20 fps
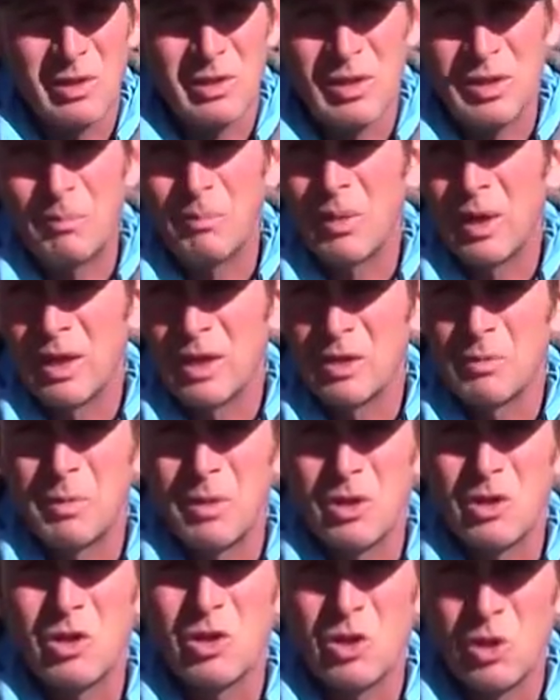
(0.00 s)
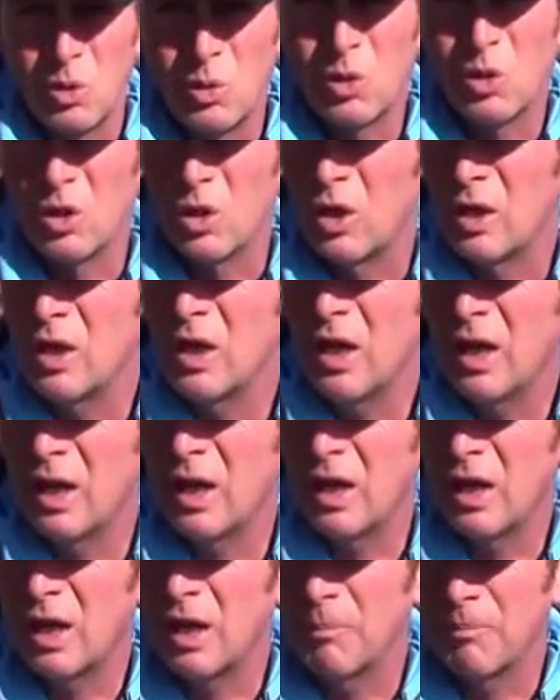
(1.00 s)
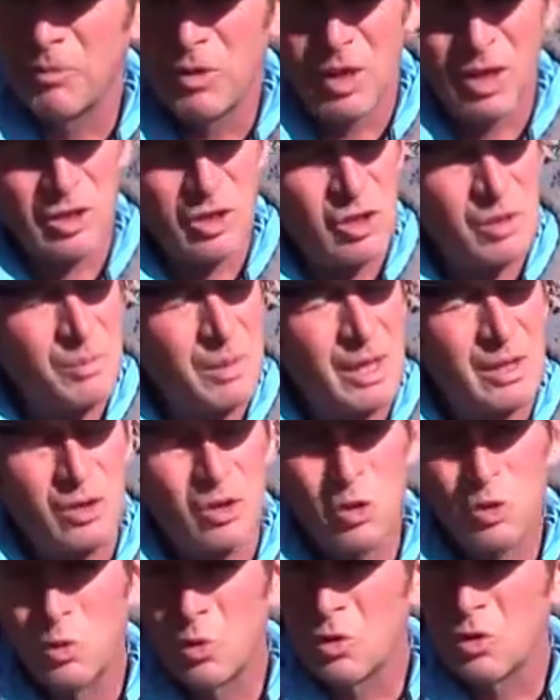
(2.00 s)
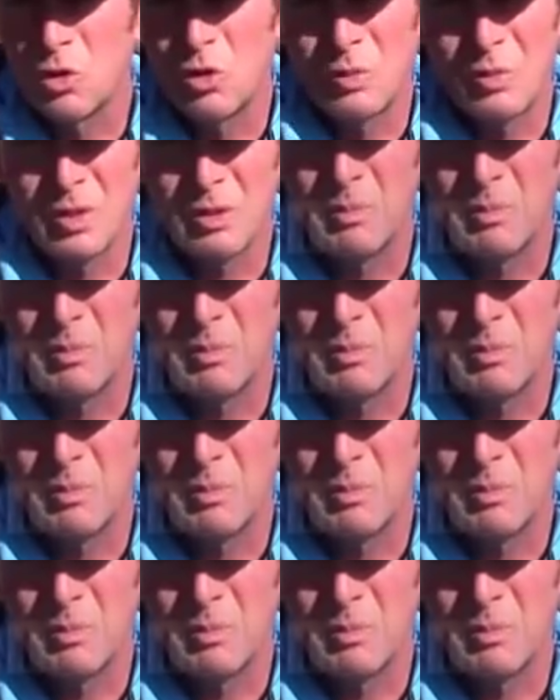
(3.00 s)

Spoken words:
the deep bite has been so good. Catching them on the Jewel Scuba